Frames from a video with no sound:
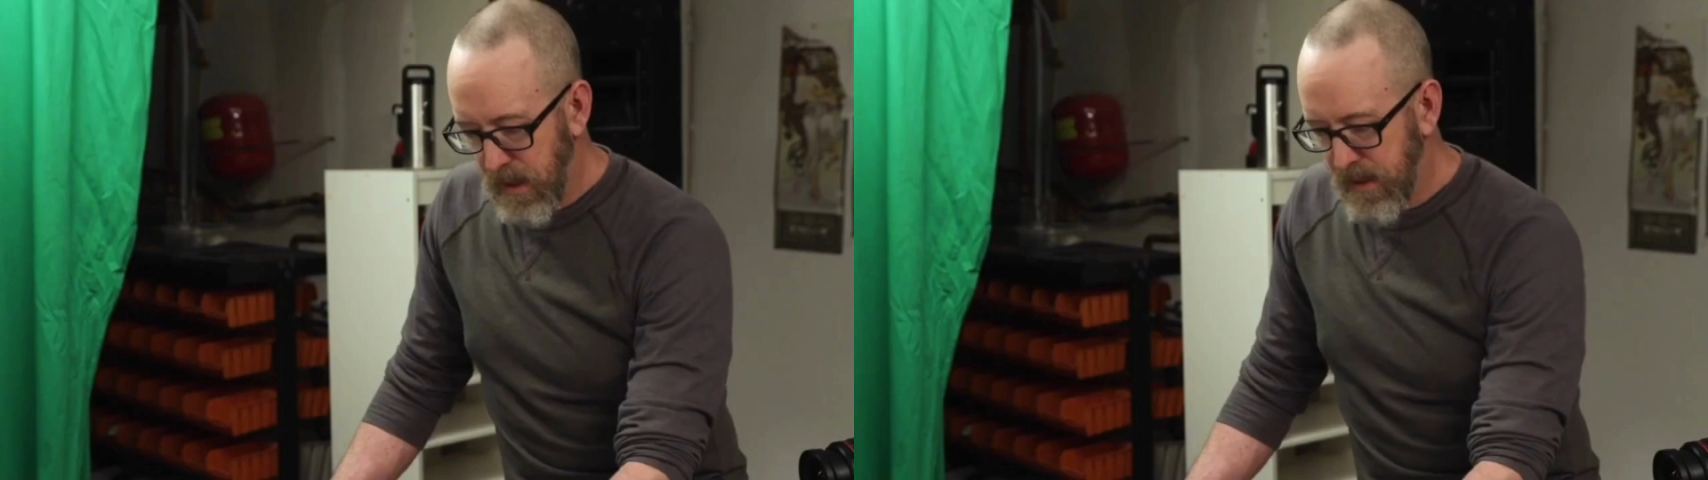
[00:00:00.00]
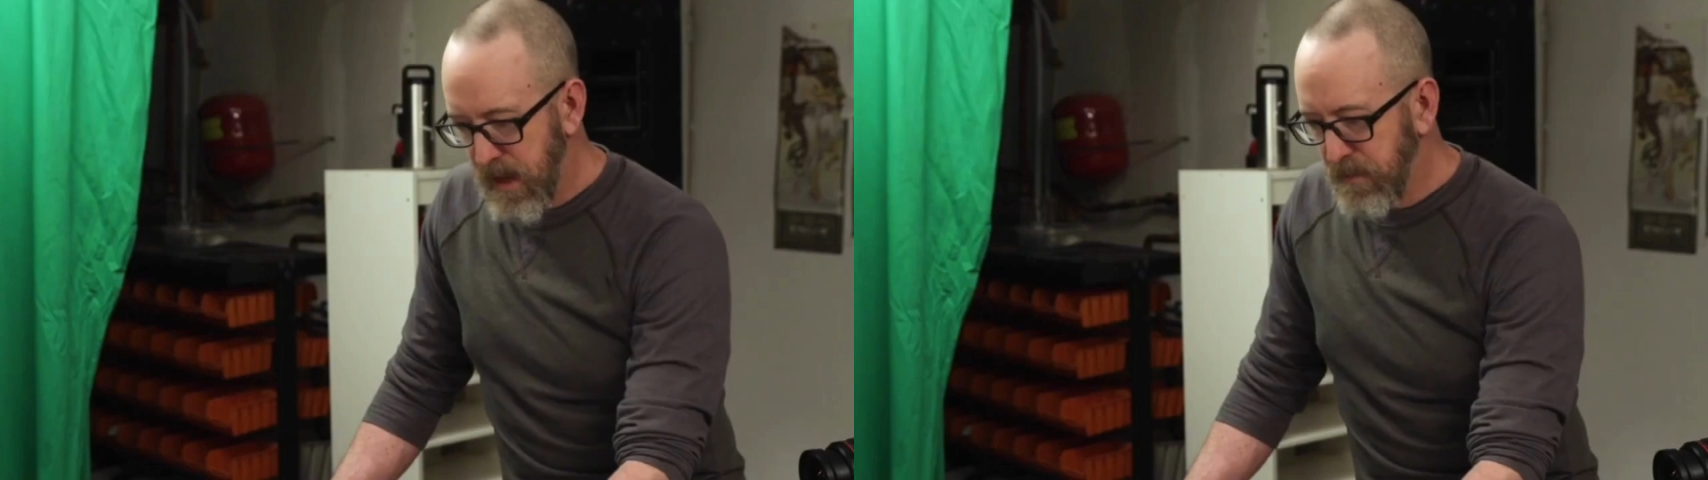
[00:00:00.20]

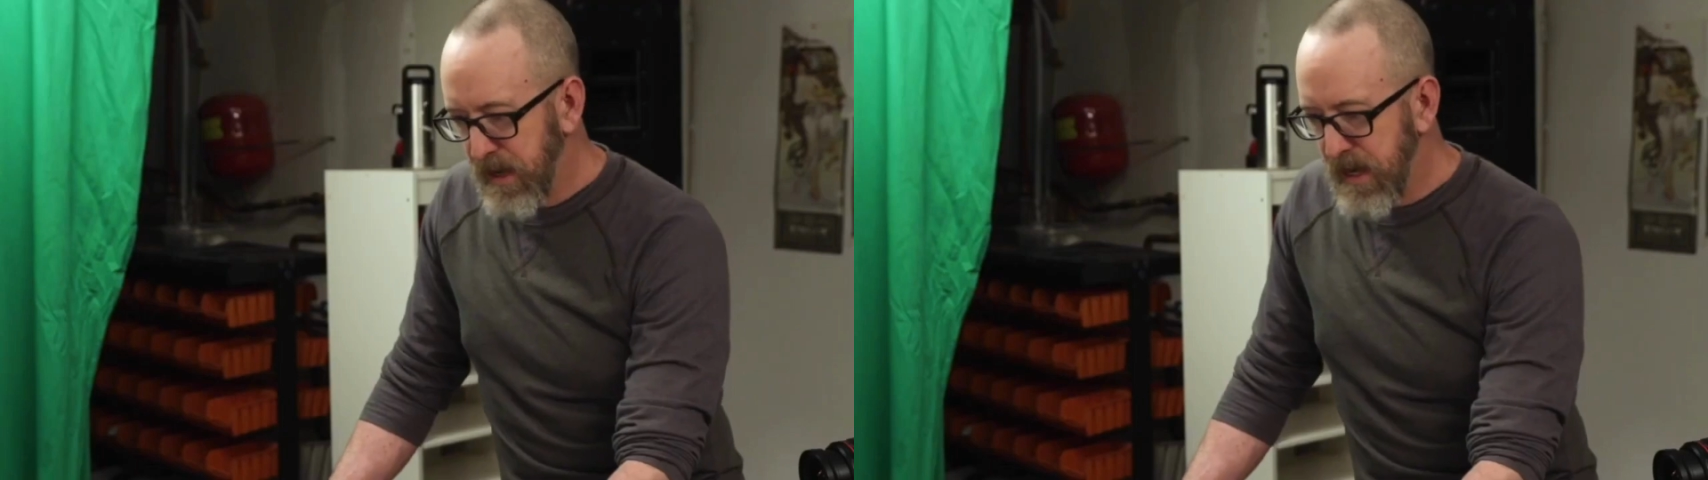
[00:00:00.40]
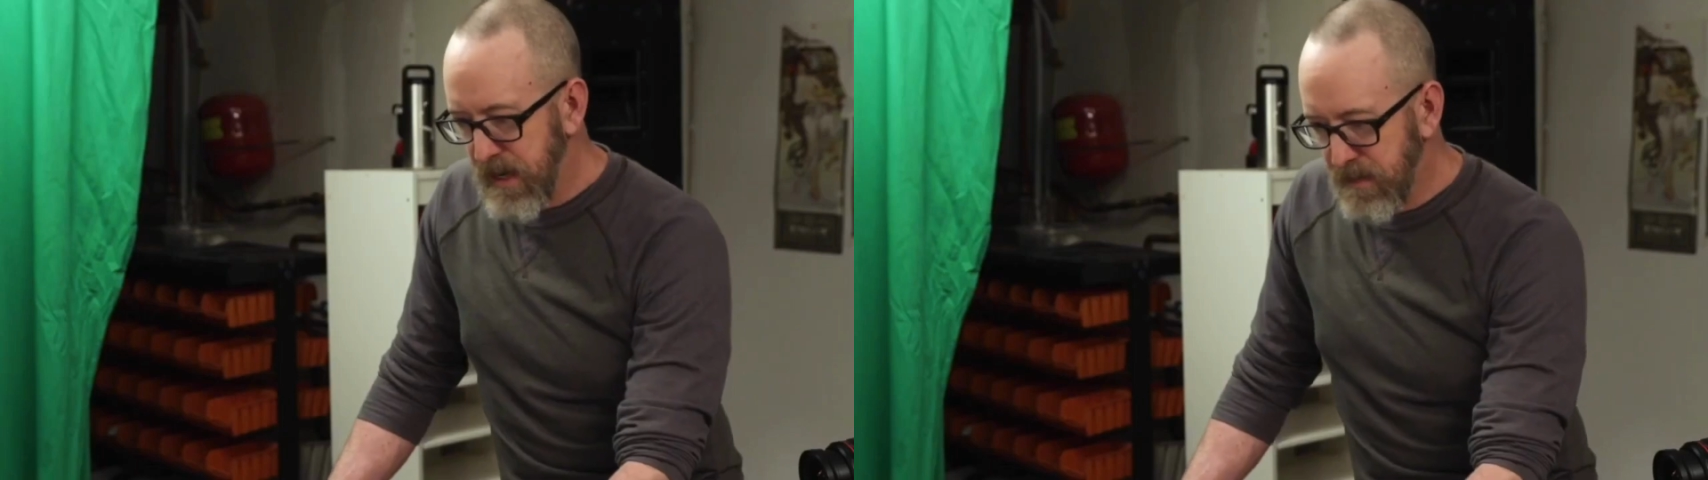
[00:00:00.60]
And now we're
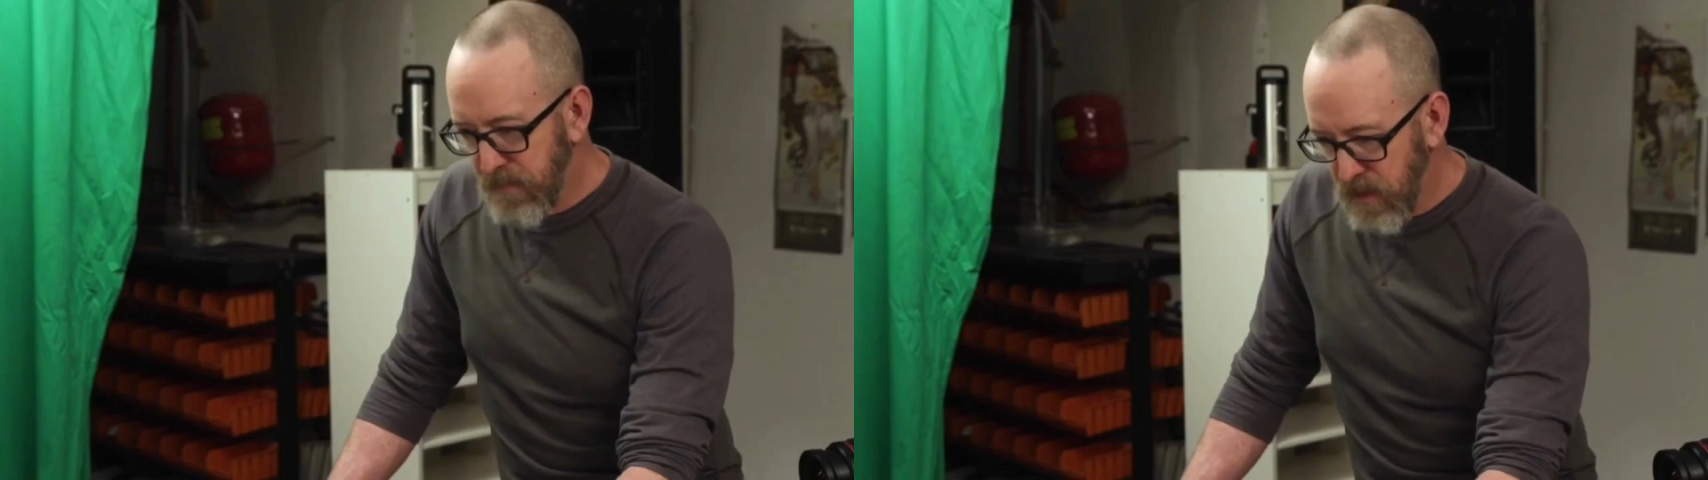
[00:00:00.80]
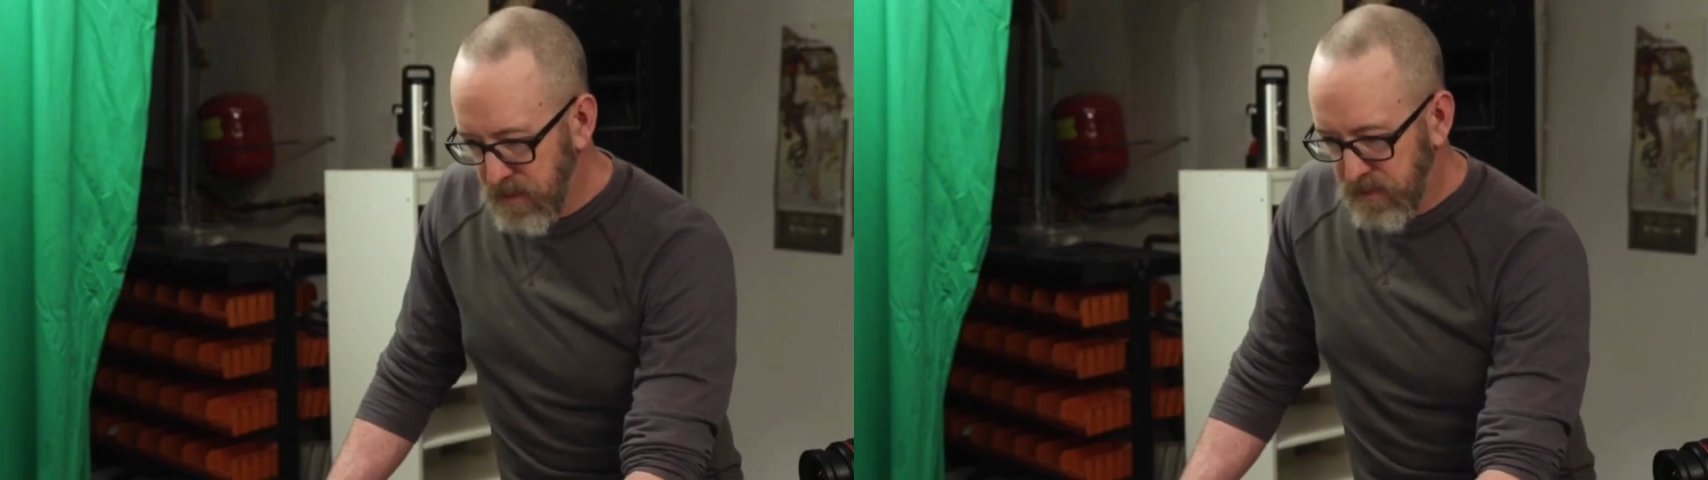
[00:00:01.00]
gonna
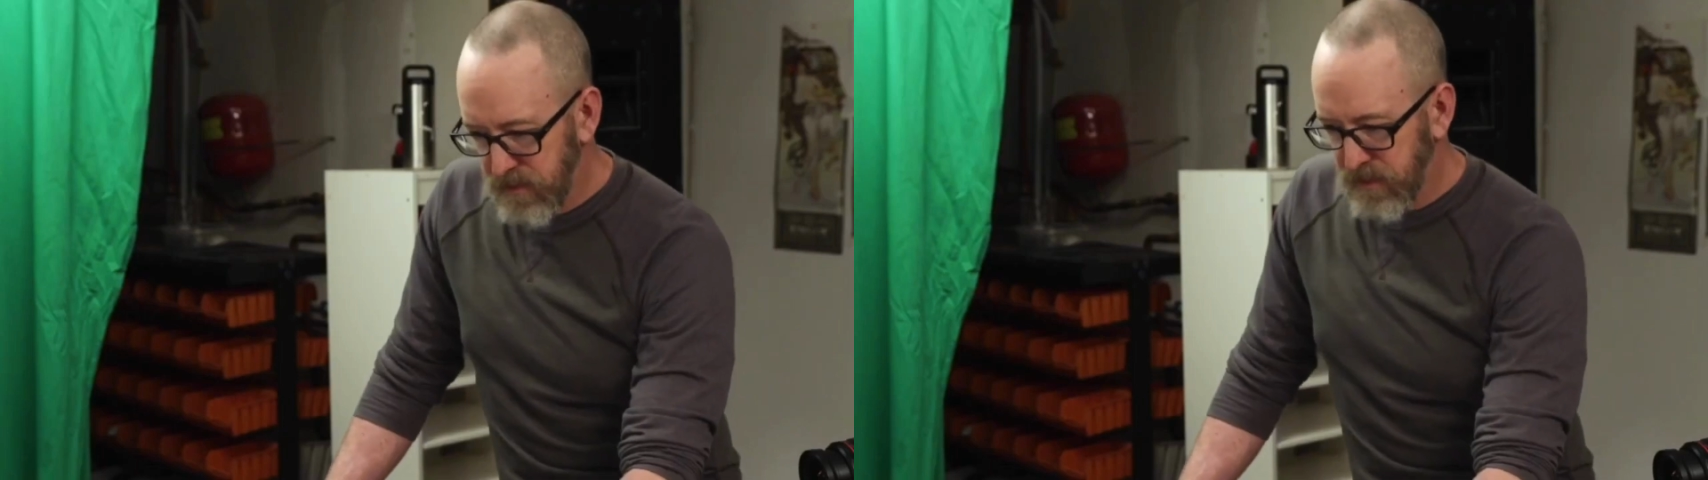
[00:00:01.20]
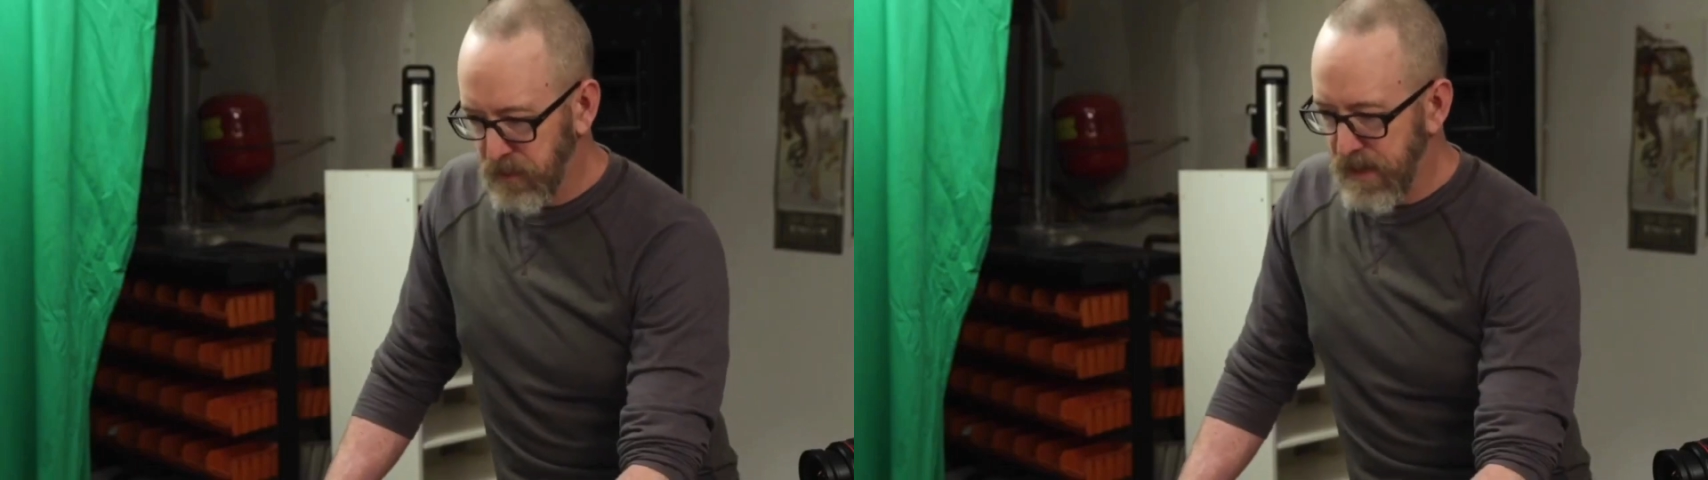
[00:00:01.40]
invert,
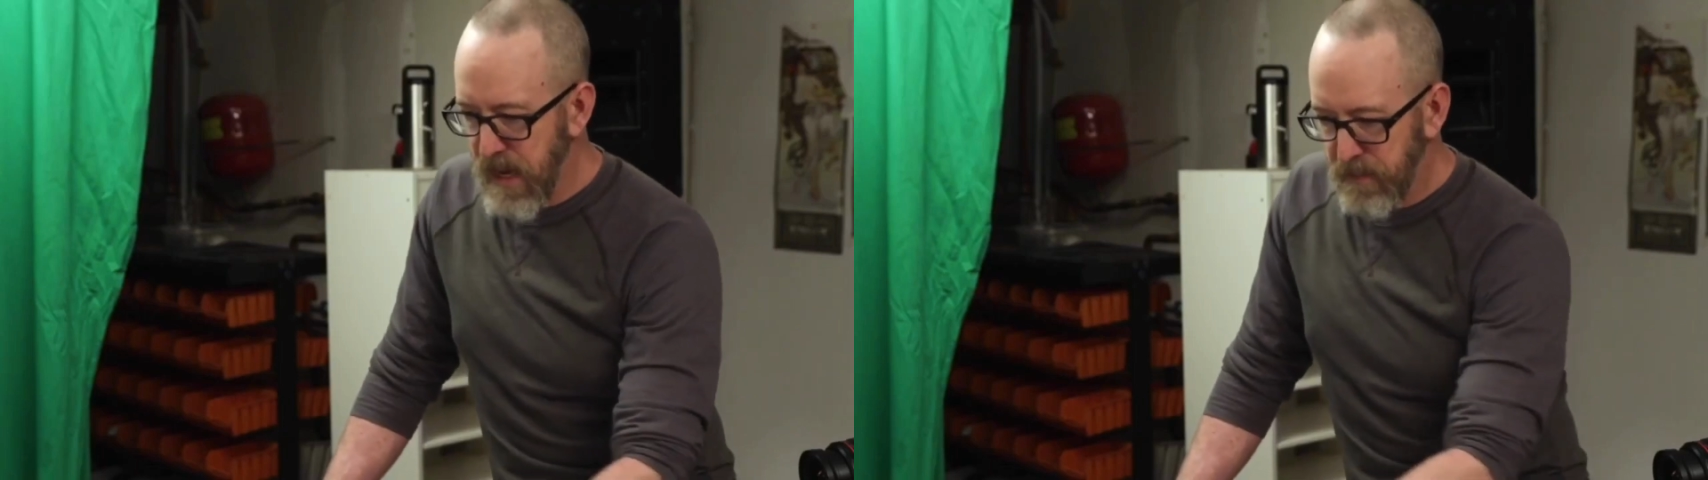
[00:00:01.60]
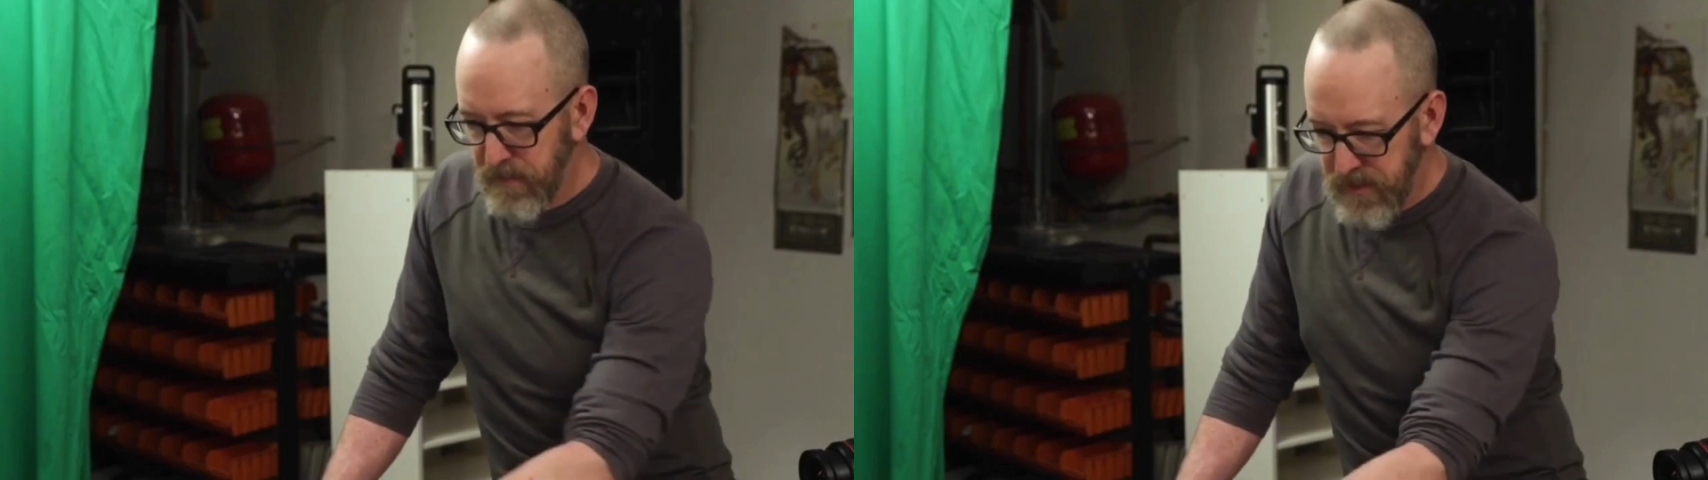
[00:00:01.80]
because right
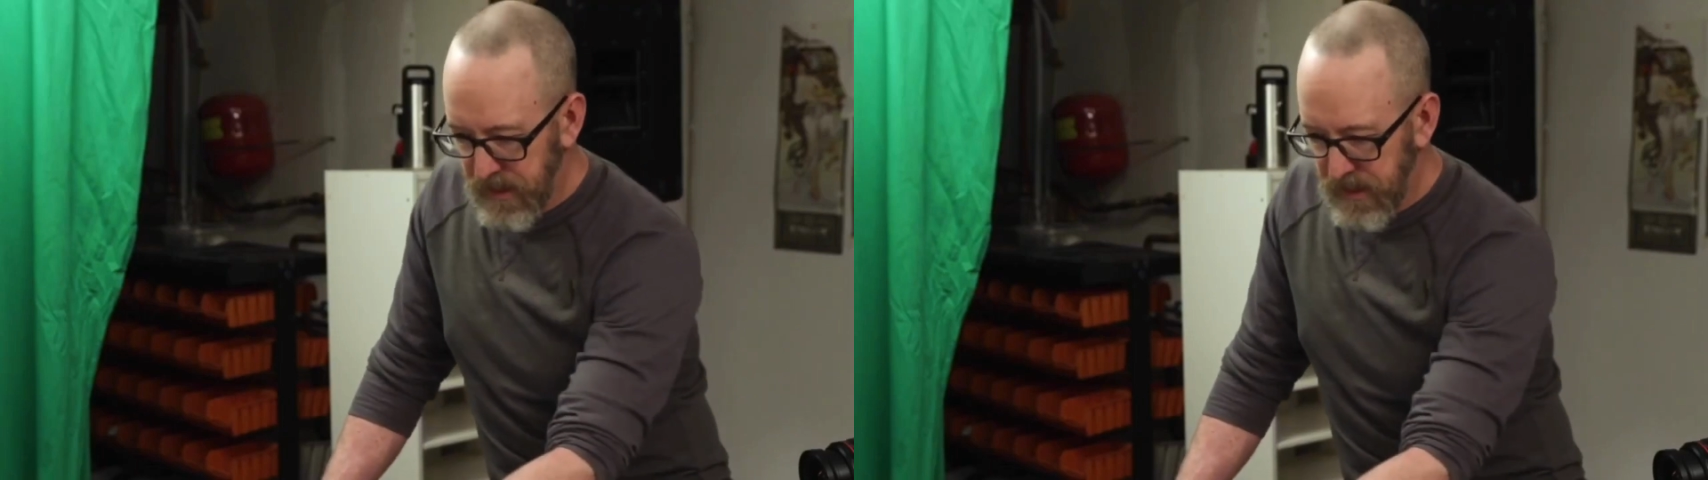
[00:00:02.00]
now we've